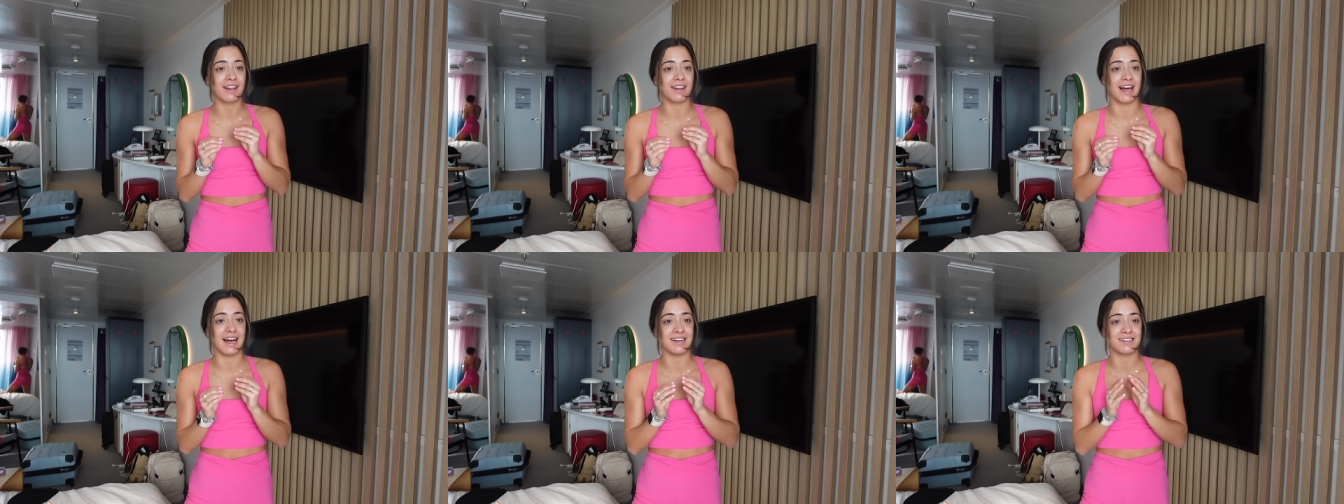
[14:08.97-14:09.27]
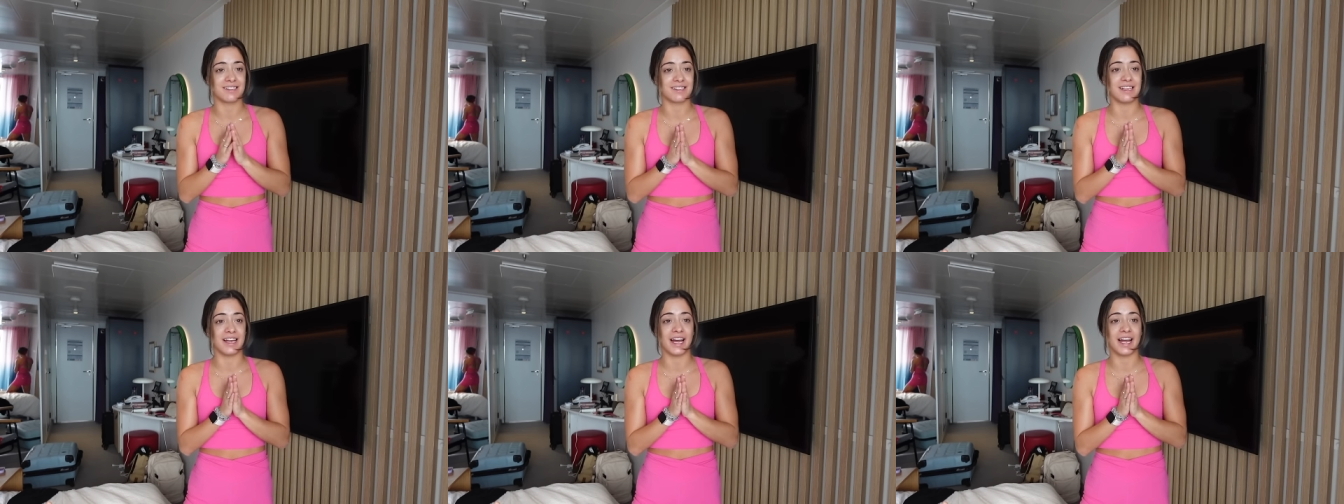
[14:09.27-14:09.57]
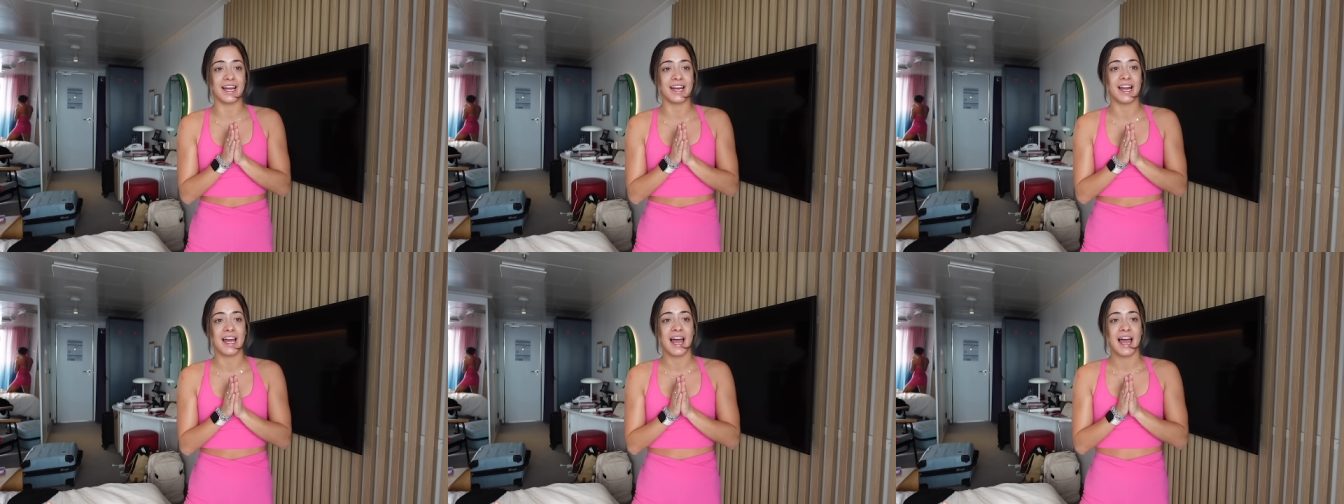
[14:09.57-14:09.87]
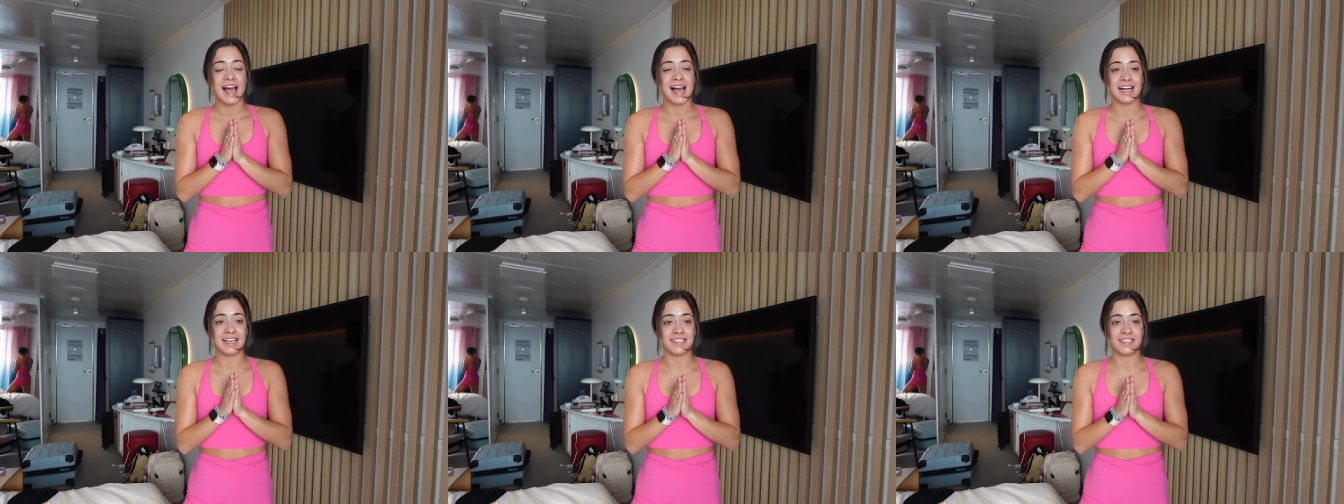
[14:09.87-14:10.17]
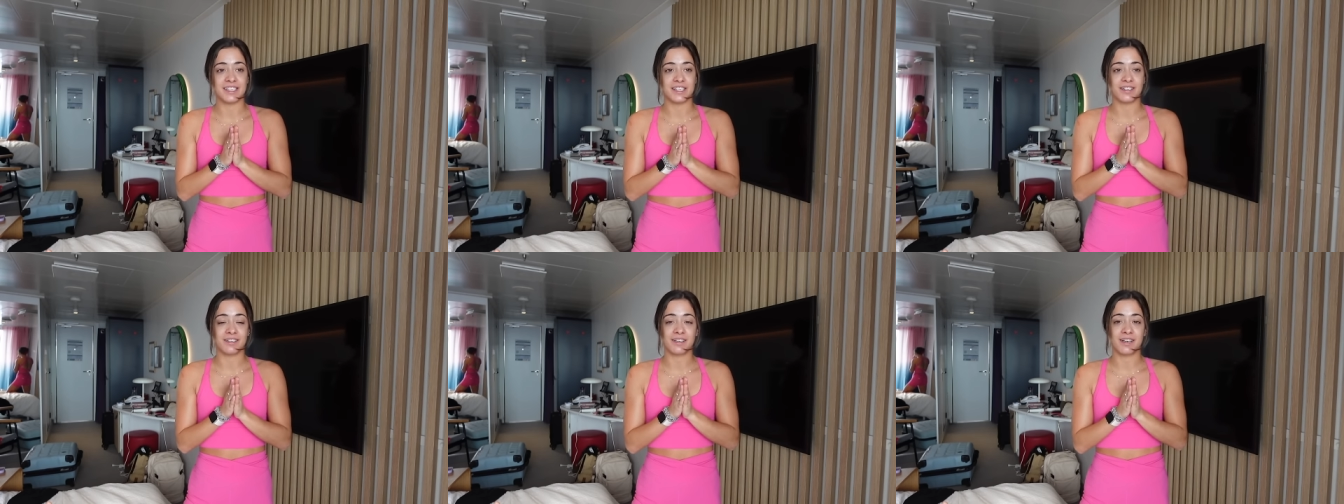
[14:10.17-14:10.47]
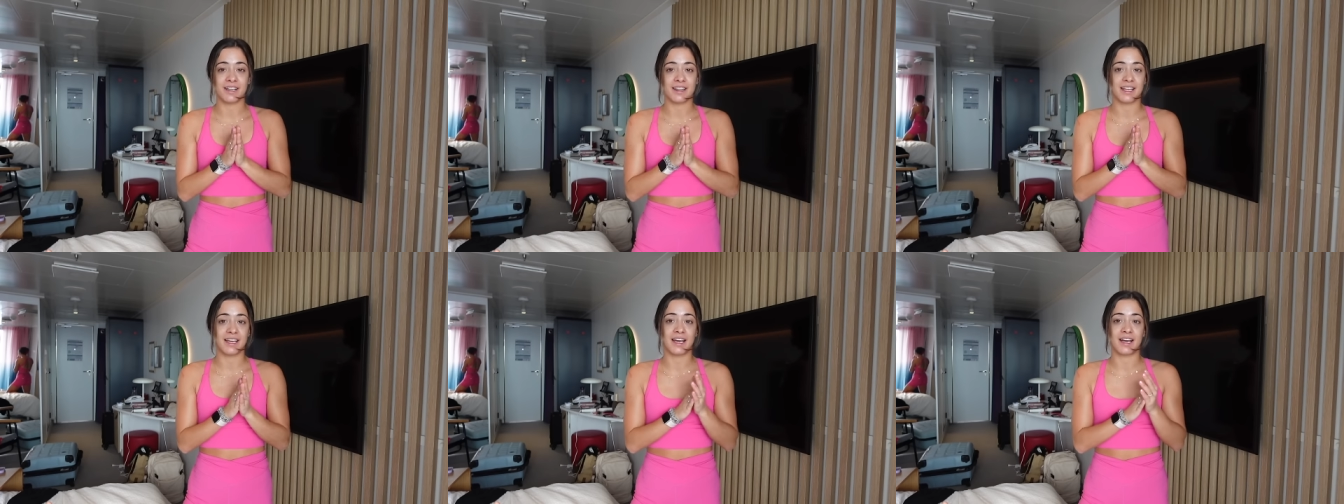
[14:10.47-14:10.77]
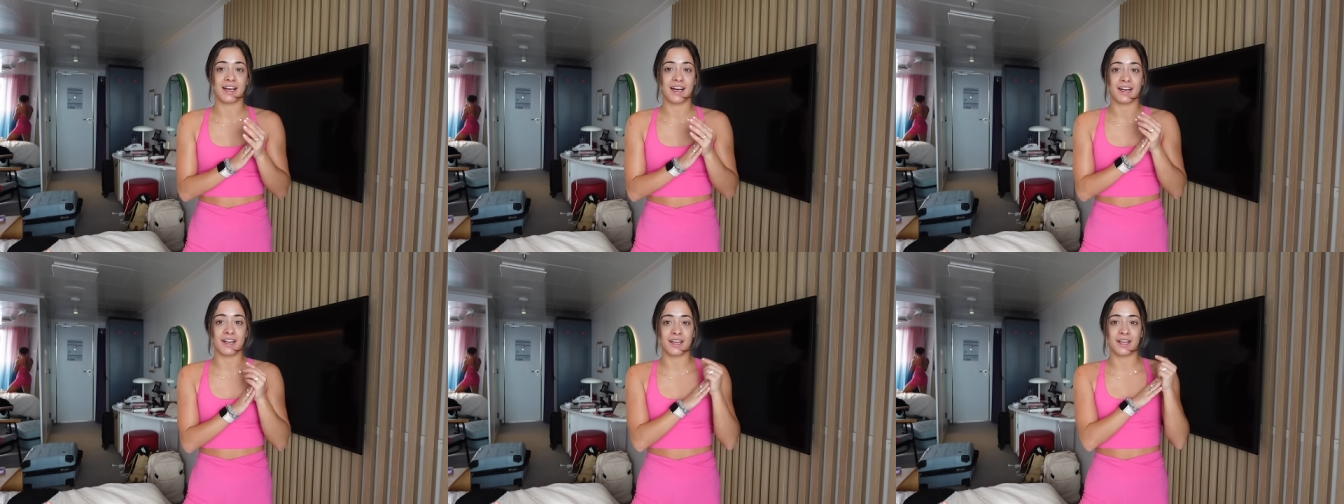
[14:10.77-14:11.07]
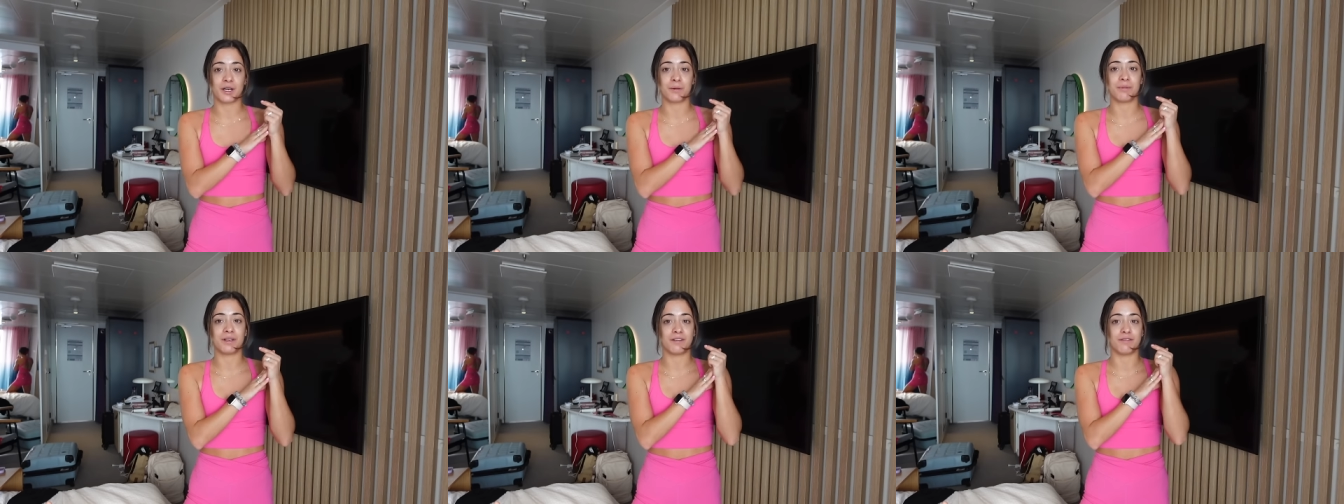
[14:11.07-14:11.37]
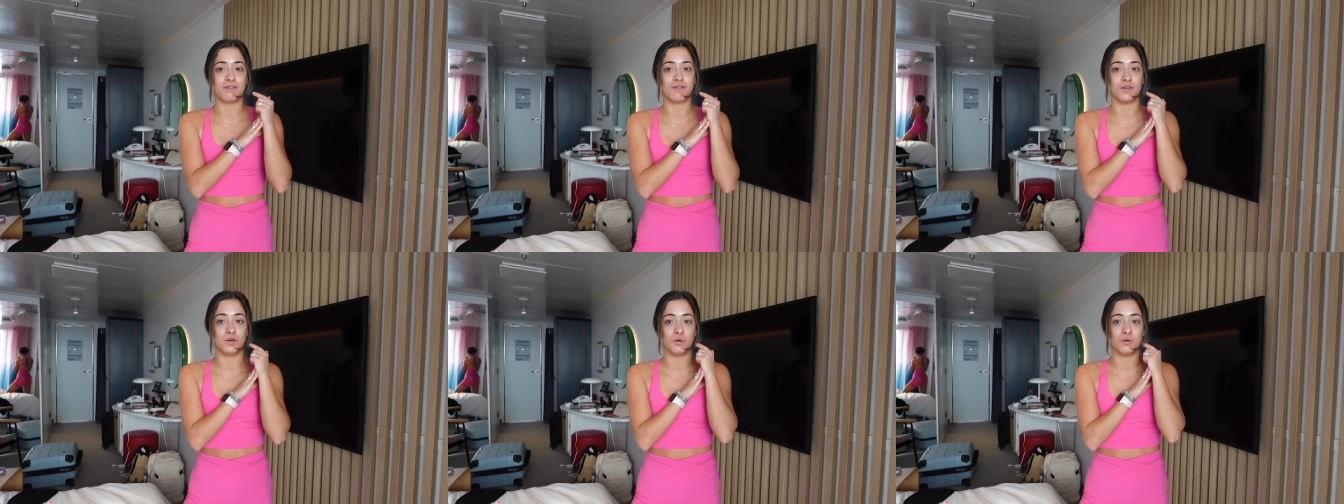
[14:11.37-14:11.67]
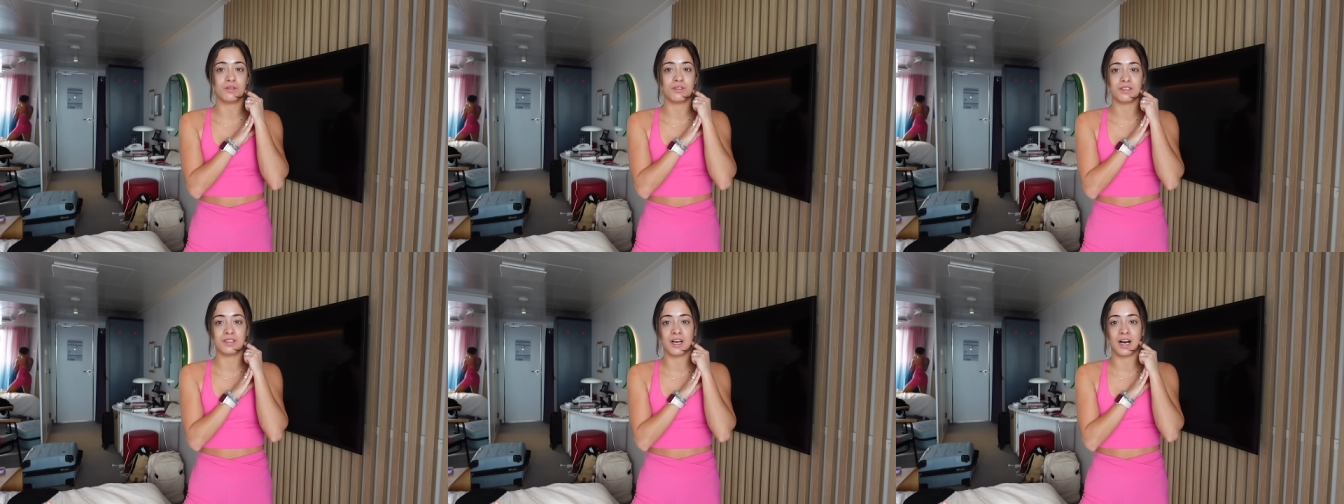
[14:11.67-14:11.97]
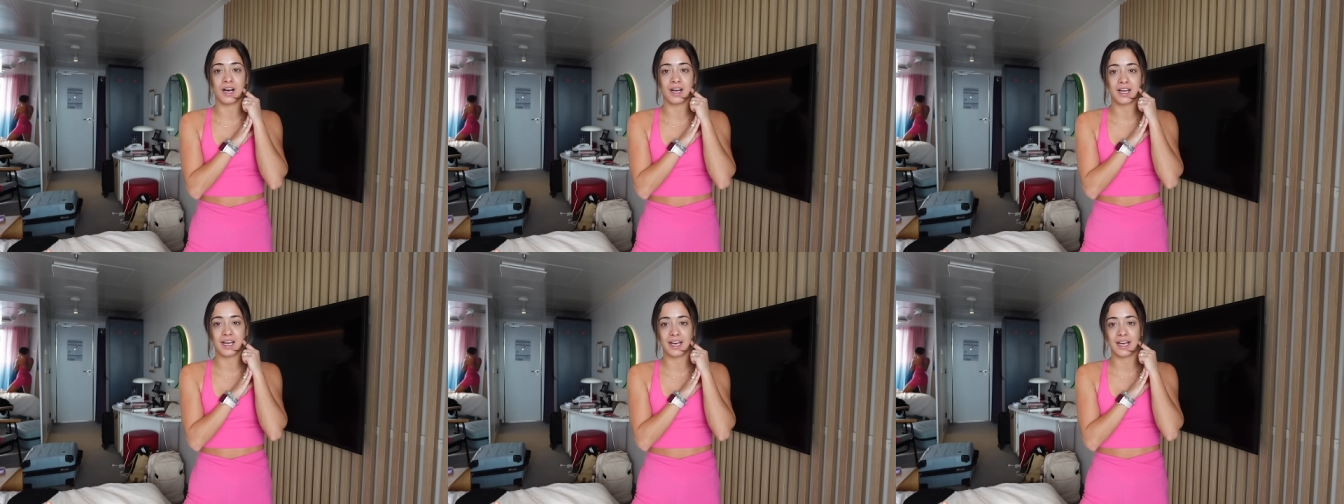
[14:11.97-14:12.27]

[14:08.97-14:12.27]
Last night at dinner, I think I got a little bit of food stuck